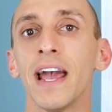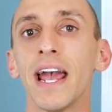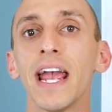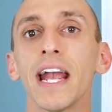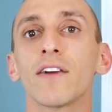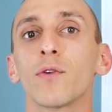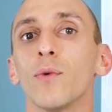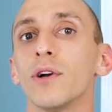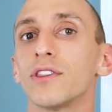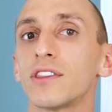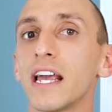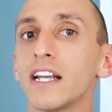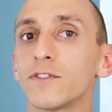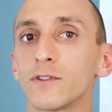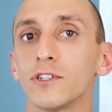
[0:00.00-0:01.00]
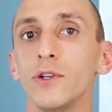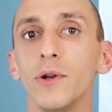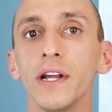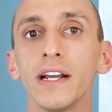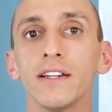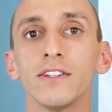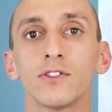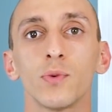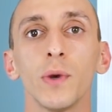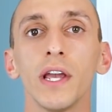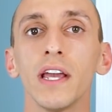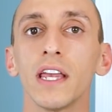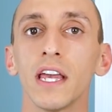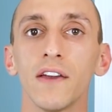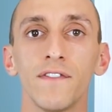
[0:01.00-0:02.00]
Hey everyone, thanks for tuning in this
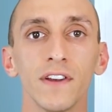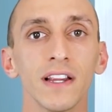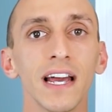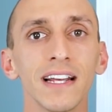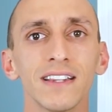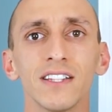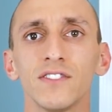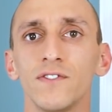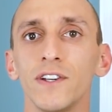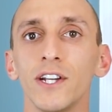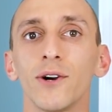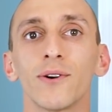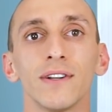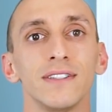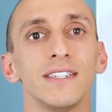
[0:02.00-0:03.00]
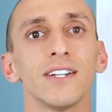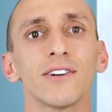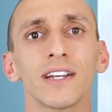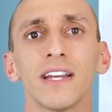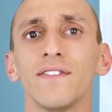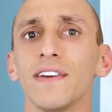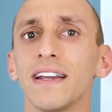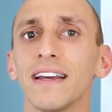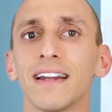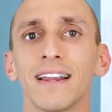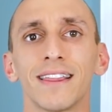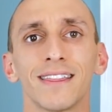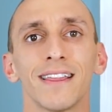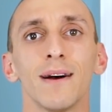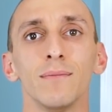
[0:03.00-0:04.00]
week. If you like this video, consider giving it a
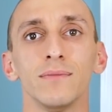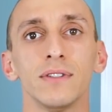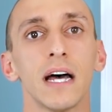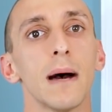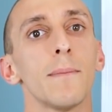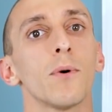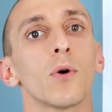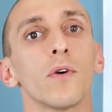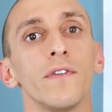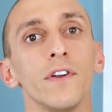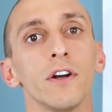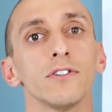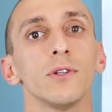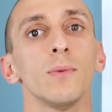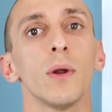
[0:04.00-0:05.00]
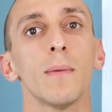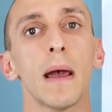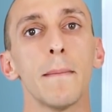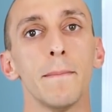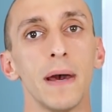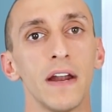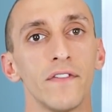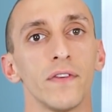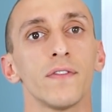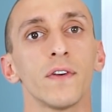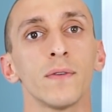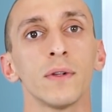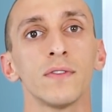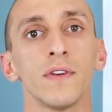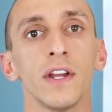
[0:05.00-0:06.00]
thumbs up, or if you know someone who might benefit
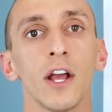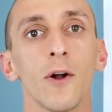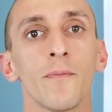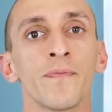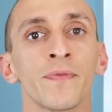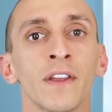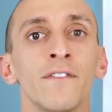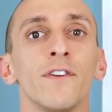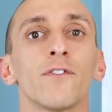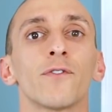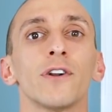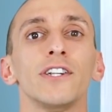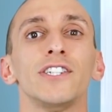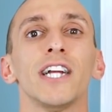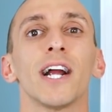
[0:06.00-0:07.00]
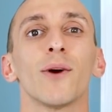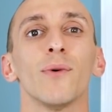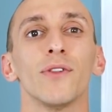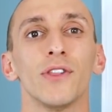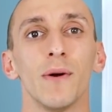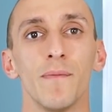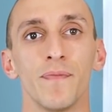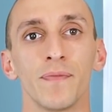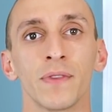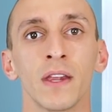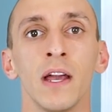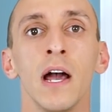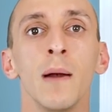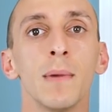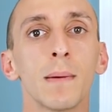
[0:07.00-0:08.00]
from this video, feel free to share it with them.
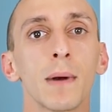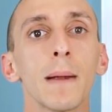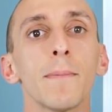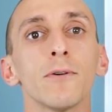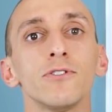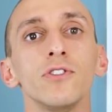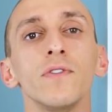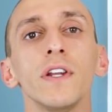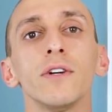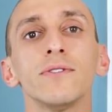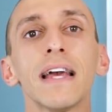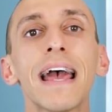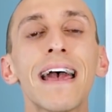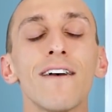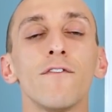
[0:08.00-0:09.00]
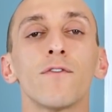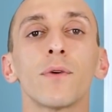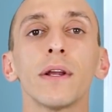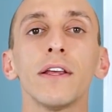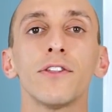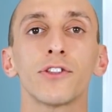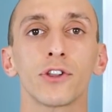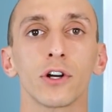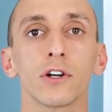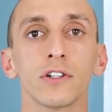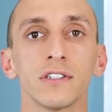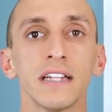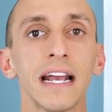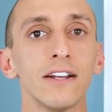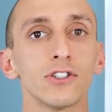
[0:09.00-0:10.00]
Remember, I post new videos every
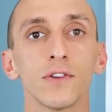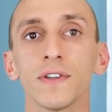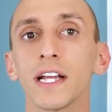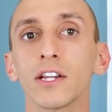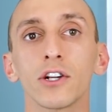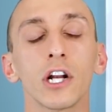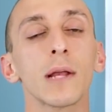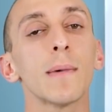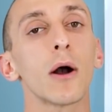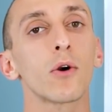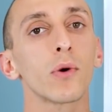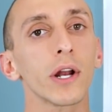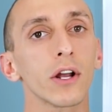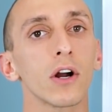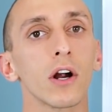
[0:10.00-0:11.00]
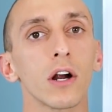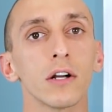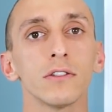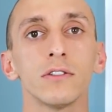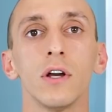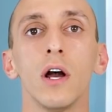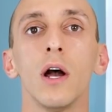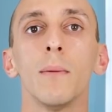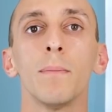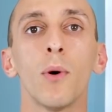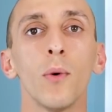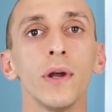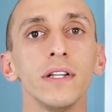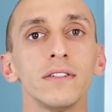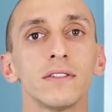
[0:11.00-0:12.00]
Thursday, so if you like learning about credit cards,
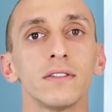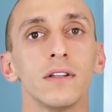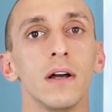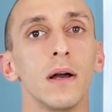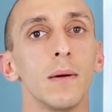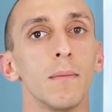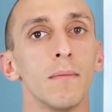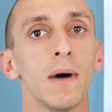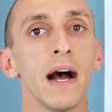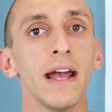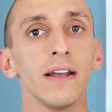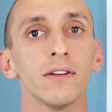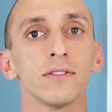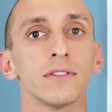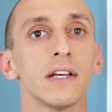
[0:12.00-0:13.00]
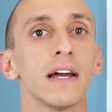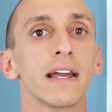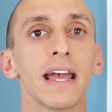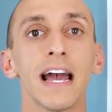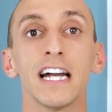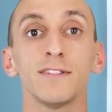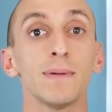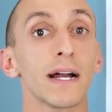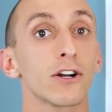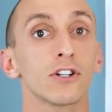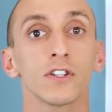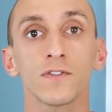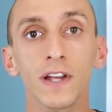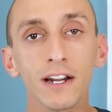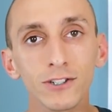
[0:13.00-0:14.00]
points, miles, cashback, or
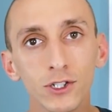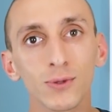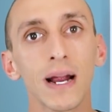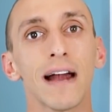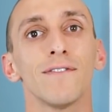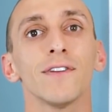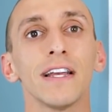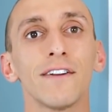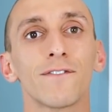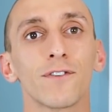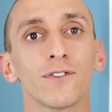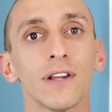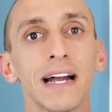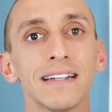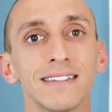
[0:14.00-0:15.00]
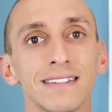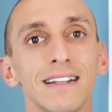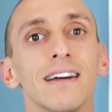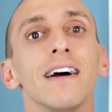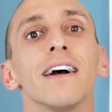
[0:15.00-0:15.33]
just flat out traveling for less,